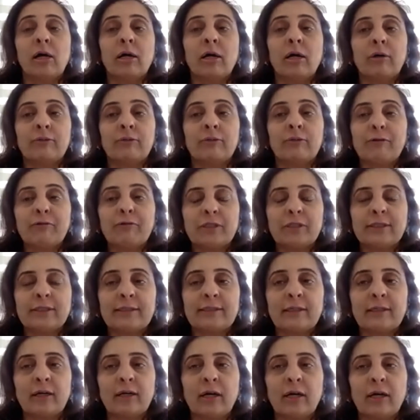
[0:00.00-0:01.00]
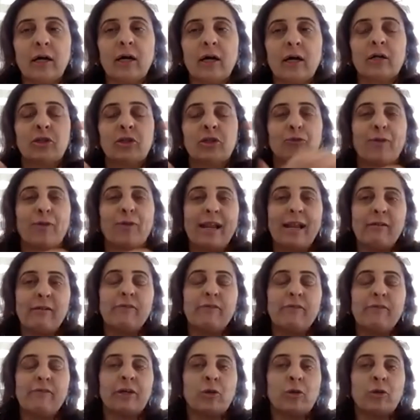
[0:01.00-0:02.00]
There was a
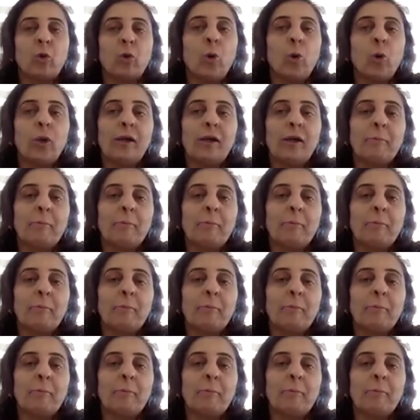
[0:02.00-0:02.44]
12-year-old